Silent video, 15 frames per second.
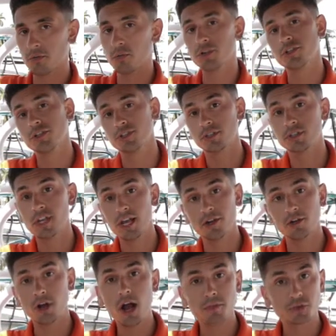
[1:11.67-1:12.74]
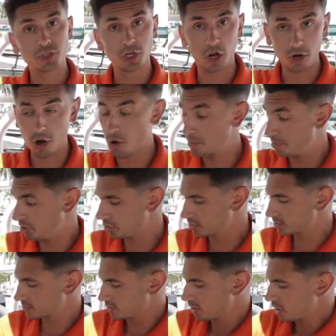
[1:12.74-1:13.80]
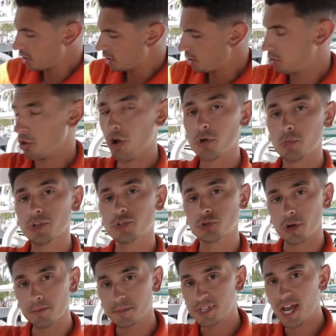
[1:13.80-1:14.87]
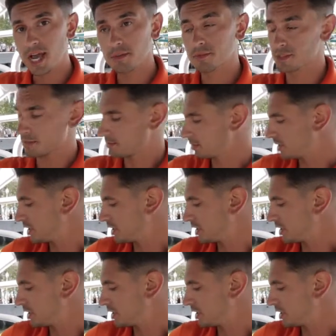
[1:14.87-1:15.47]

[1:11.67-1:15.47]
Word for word: which is the standard option on our builds, along with trim tabs.